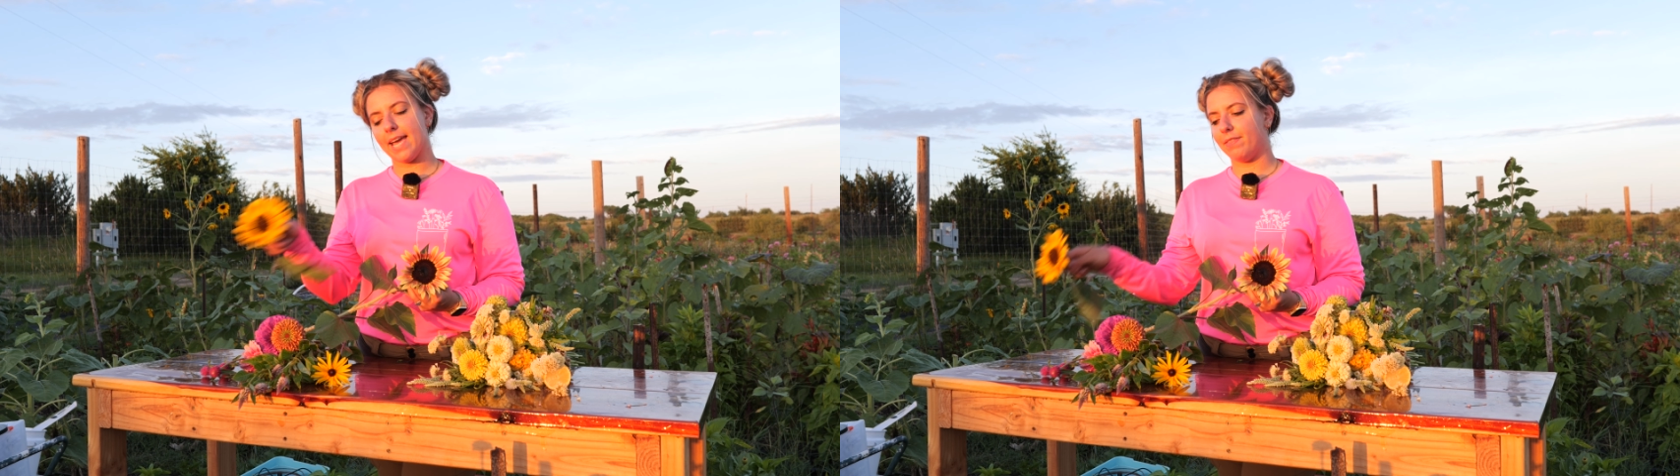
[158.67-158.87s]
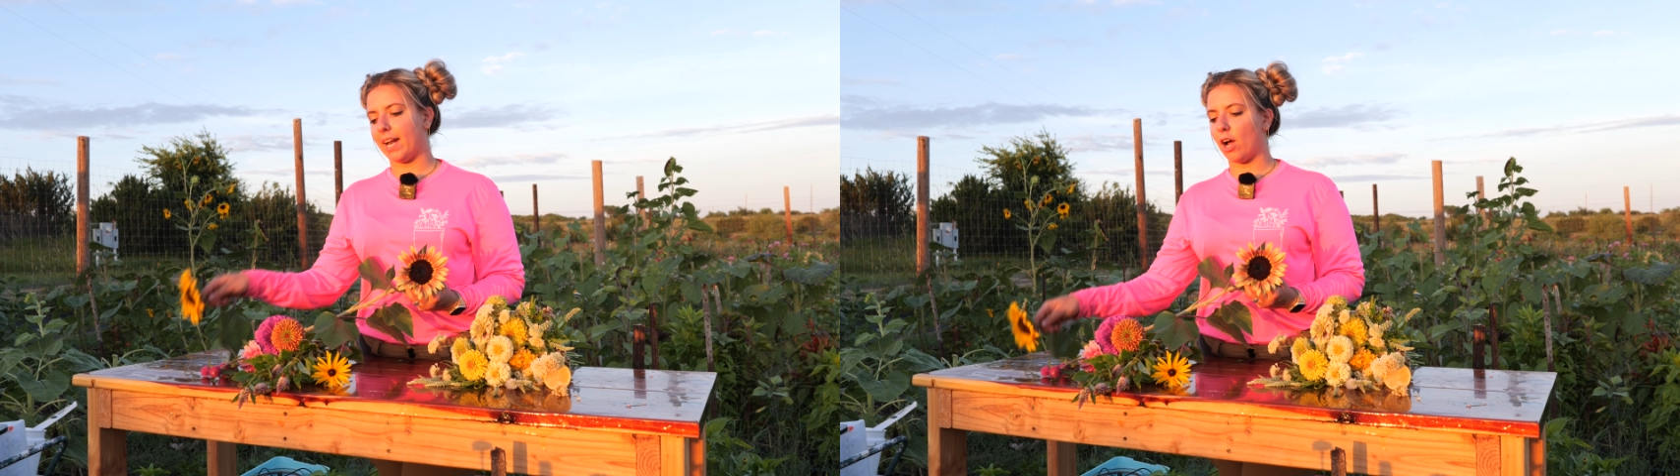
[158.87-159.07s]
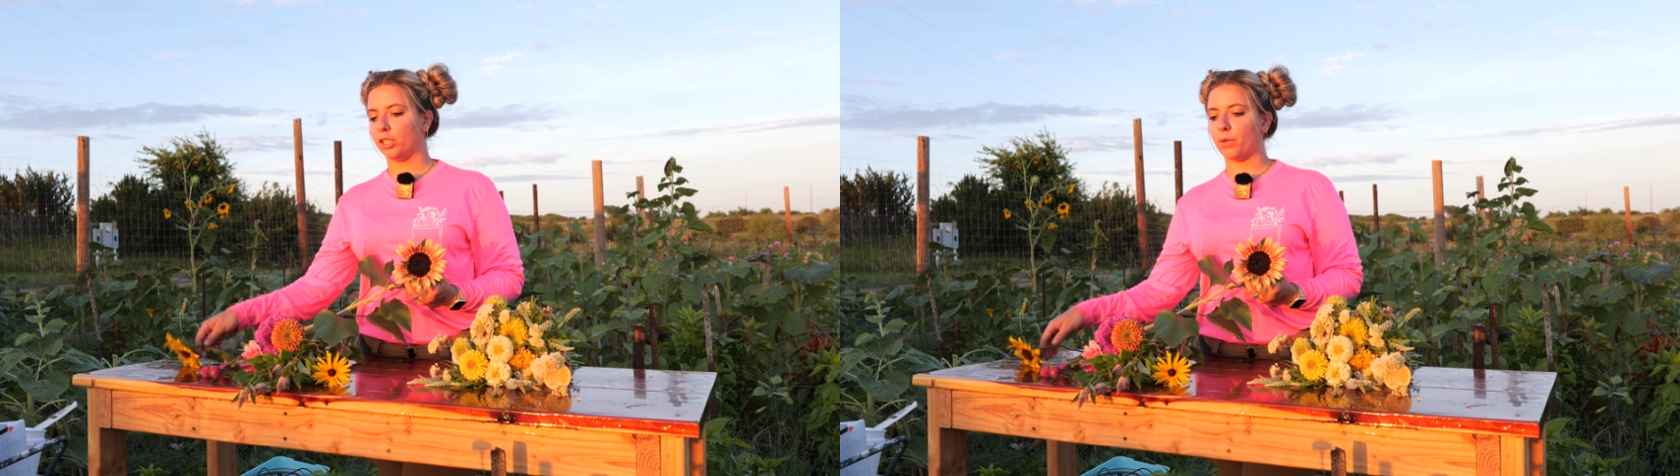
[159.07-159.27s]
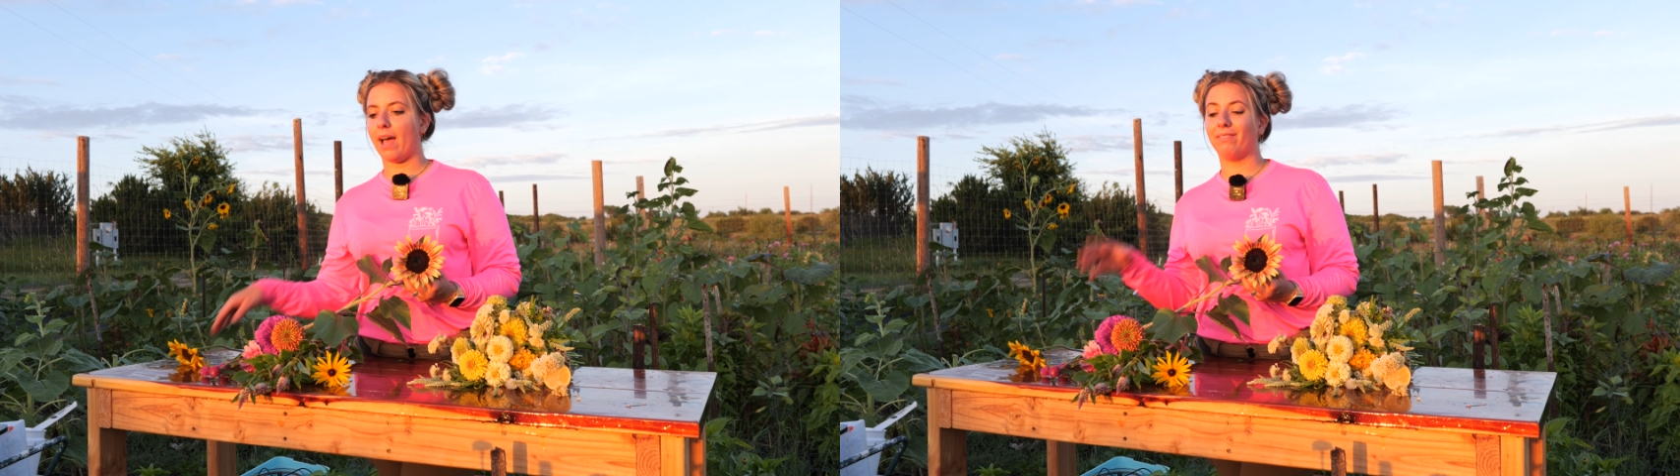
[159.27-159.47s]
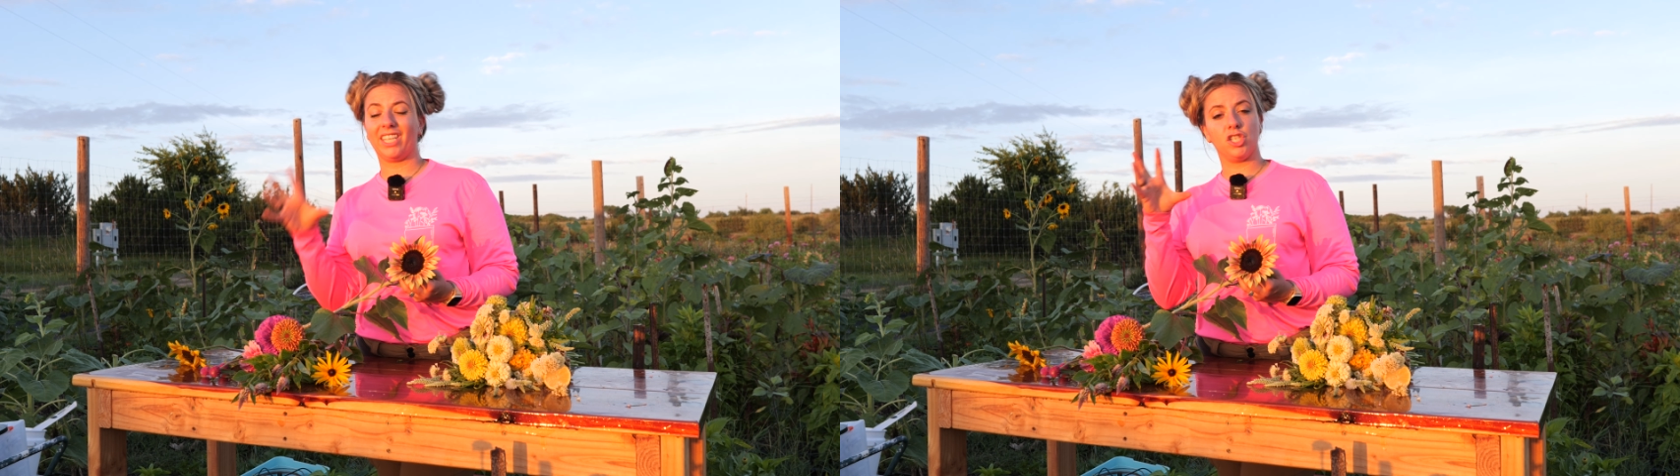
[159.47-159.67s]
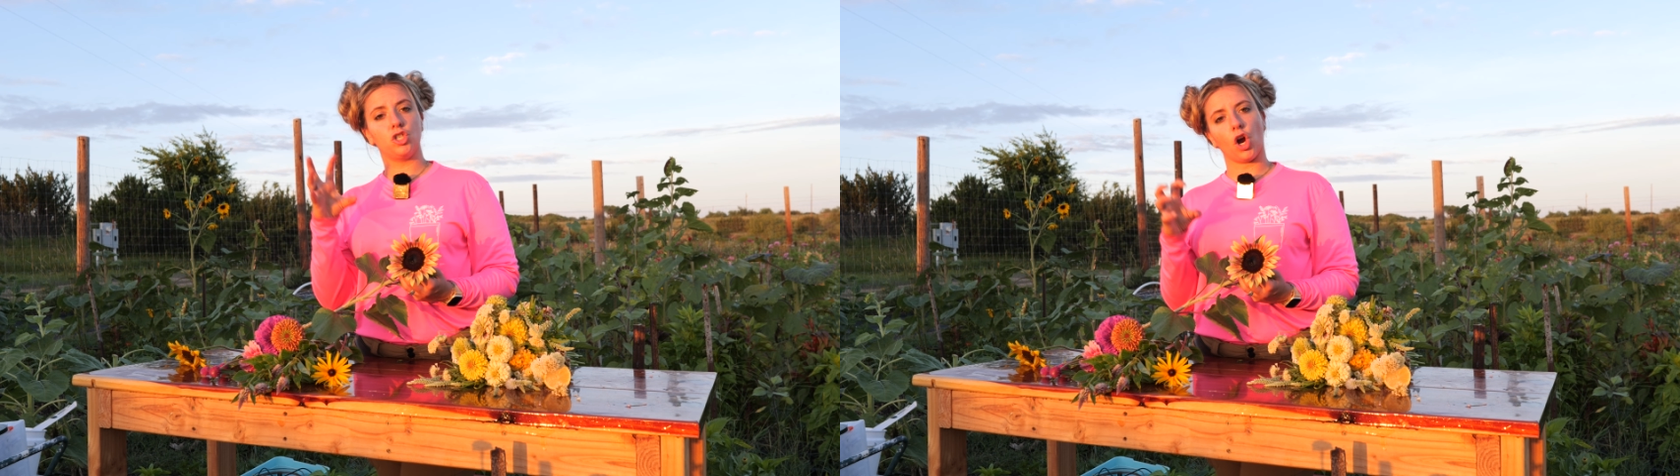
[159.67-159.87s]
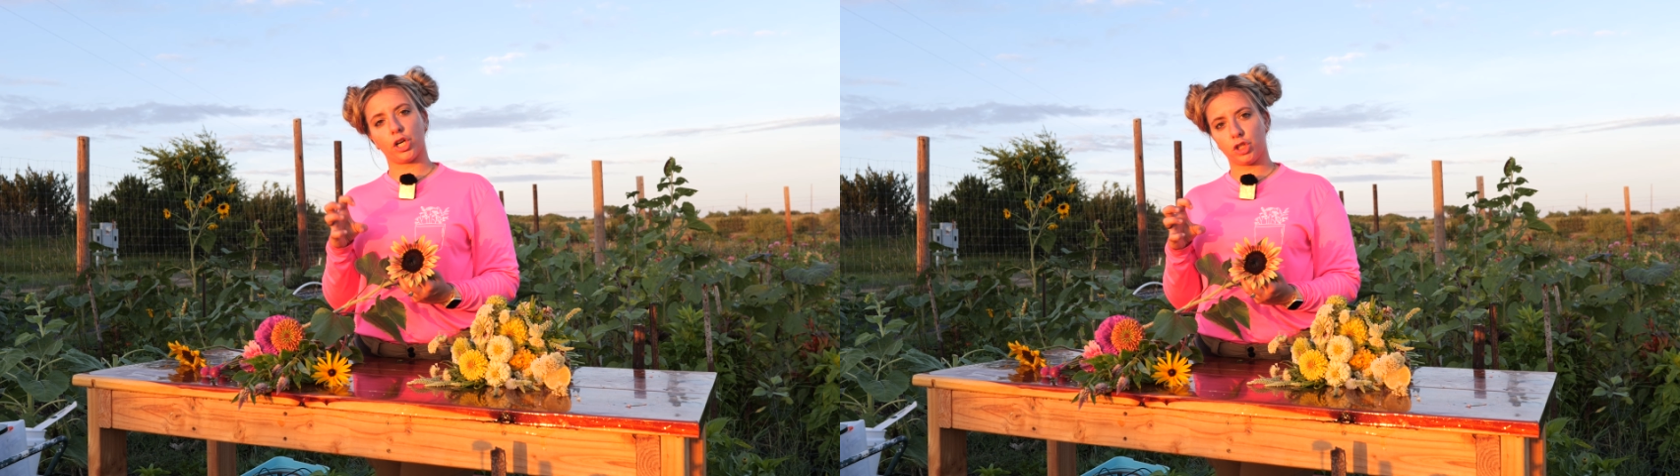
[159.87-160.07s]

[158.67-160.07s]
and then I also have like a dark